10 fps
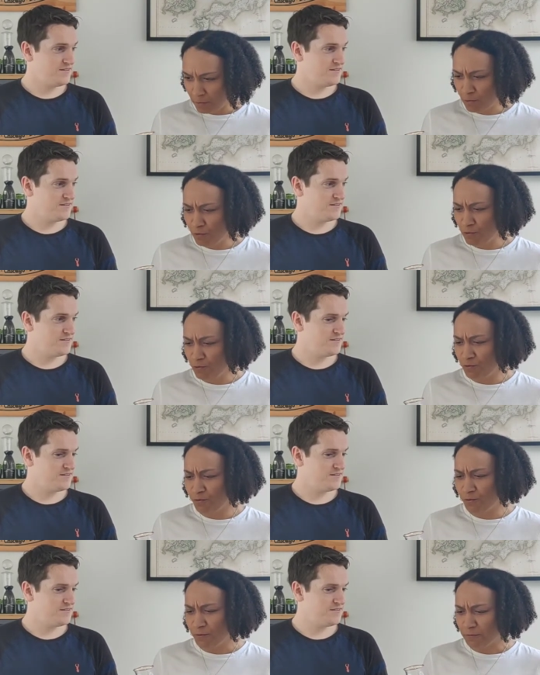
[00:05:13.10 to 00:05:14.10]

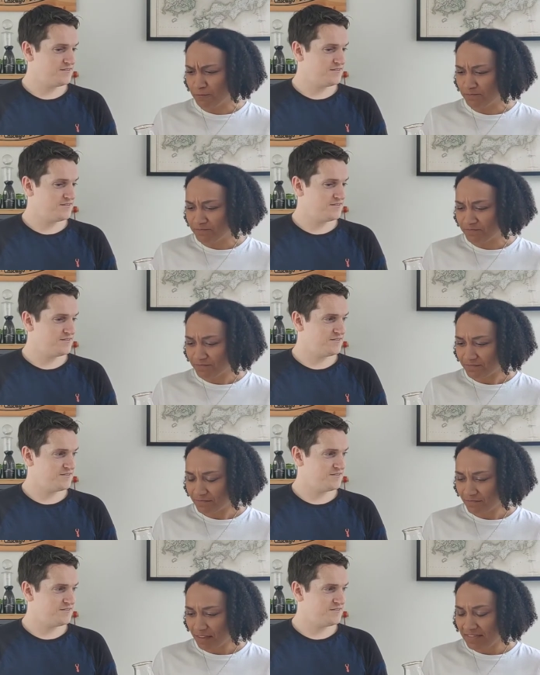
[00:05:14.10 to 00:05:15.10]
Speaker 1: Ooh,
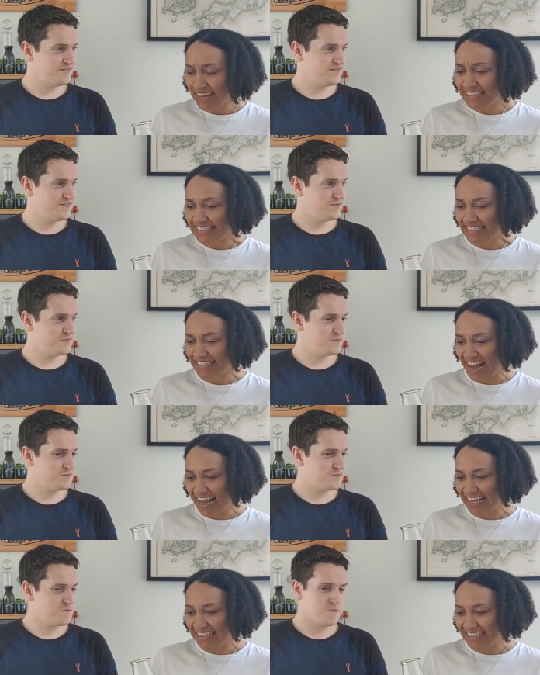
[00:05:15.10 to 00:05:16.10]
that is
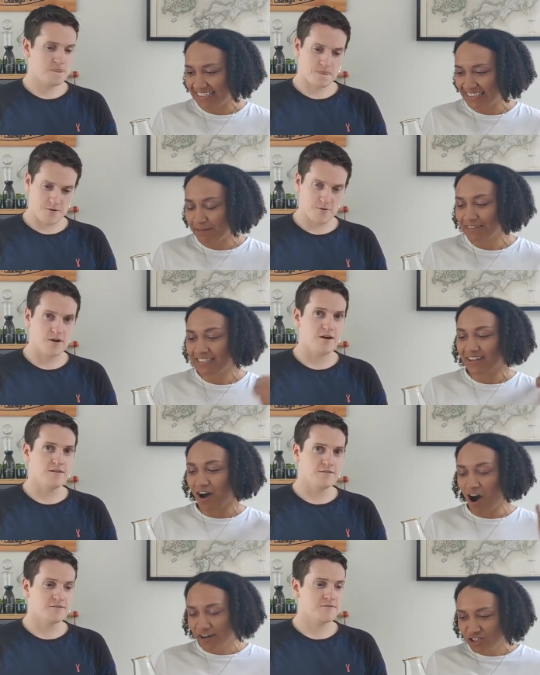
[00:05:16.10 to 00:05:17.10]
nice. It wasn't
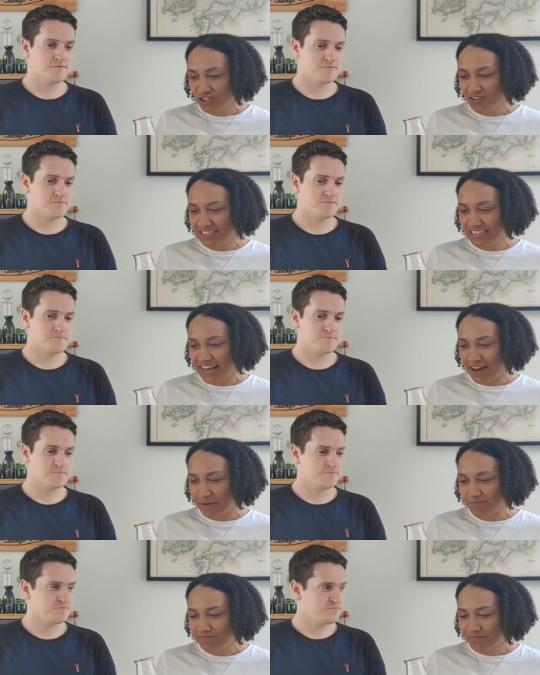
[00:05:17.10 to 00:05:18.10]
harsh going
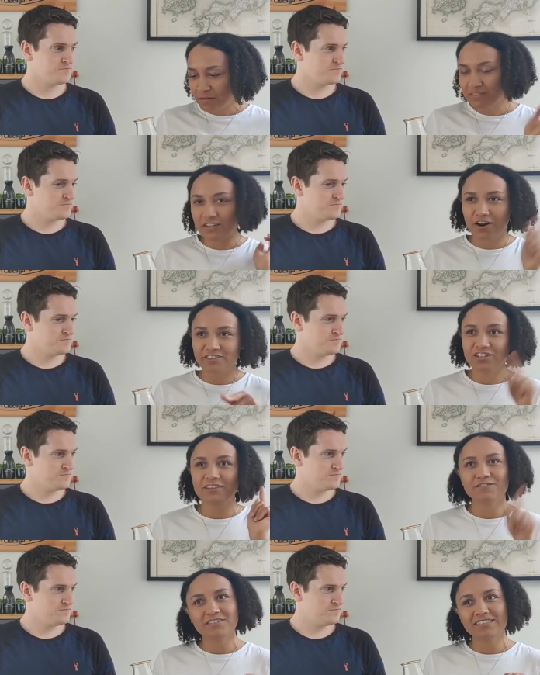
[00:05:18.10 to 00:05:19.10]
down. It wasn't harsh on
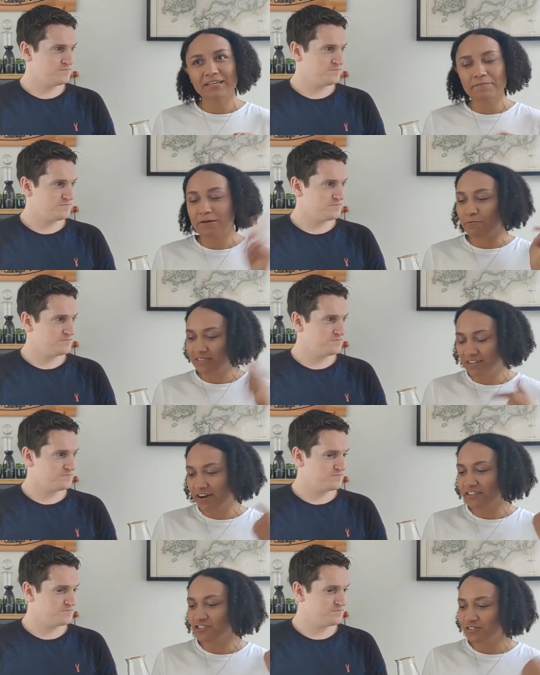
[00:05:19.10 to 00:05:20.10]
the first sip. It wasn't
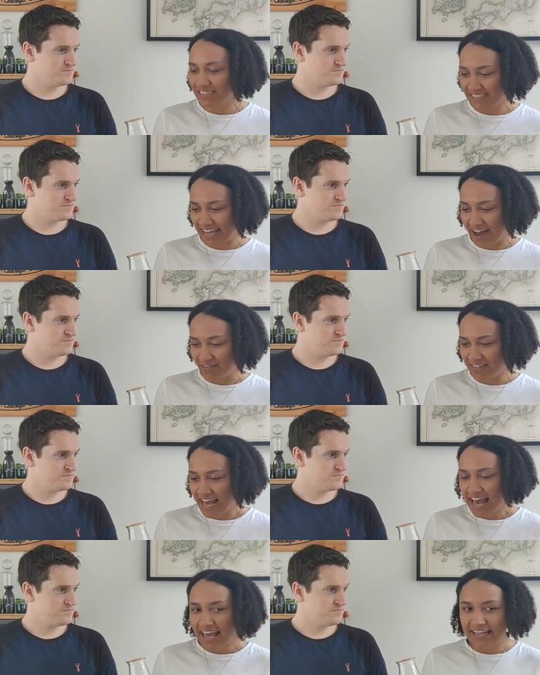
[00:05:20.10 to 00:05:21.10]
harsh going down.
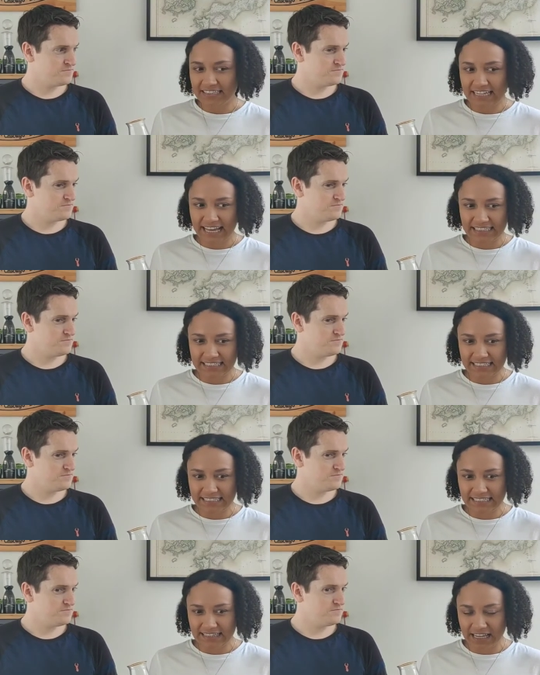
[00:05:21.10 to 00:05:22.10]
It
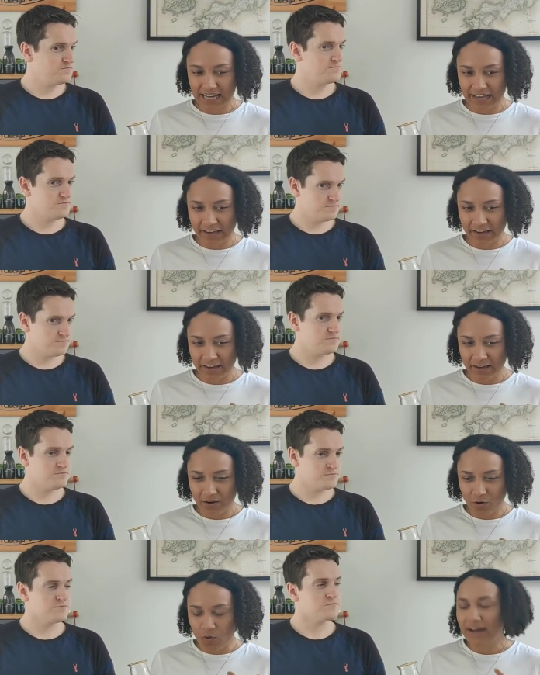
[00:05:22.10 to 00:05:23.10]
tasted like
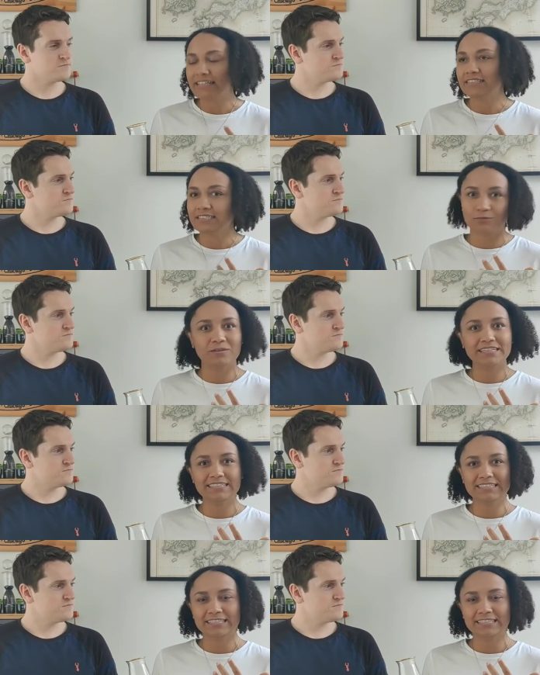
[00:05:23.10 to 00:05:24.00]
quite sweet.